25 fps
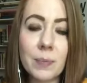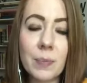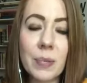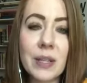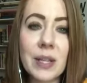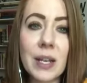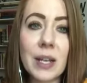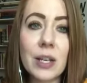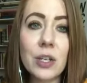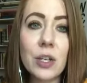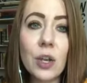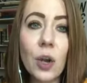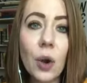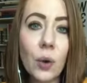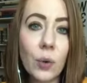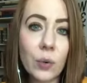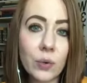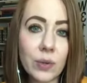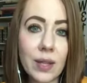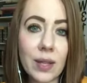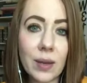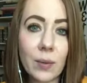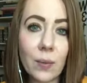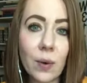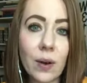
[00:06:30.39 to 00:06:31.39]
but they know
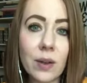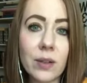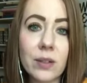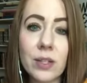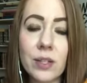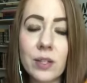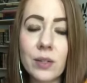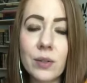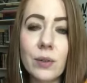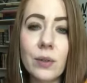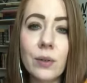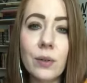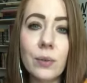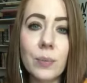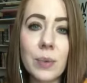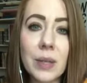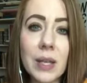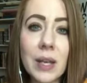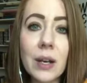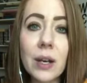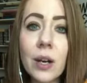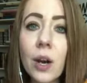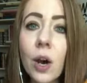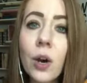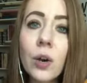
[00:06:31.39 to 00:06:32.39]
they want to be
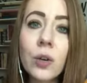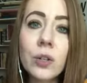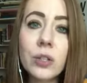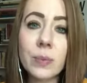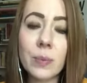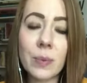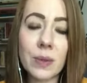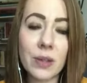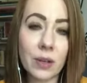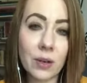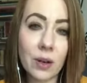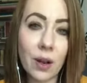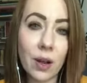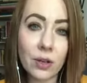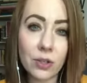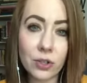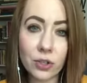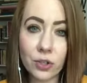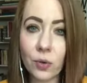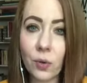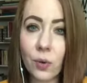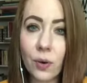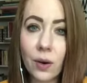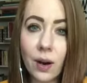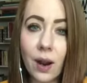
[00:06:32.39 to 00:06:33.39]
a coach, but they're not
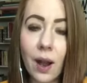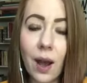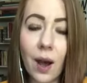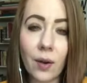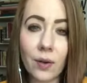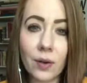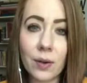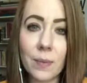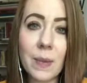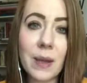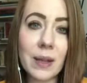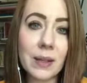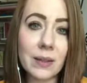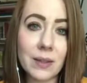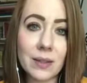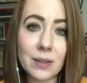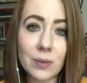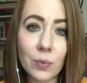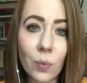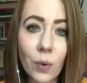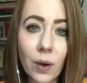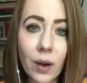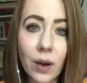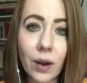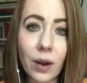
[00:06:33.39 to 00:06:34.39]
sure how to make this
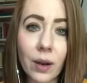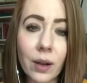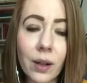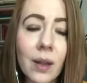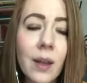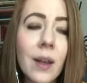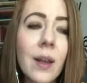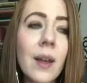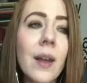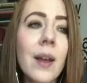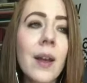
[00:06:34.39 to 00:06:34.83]
work.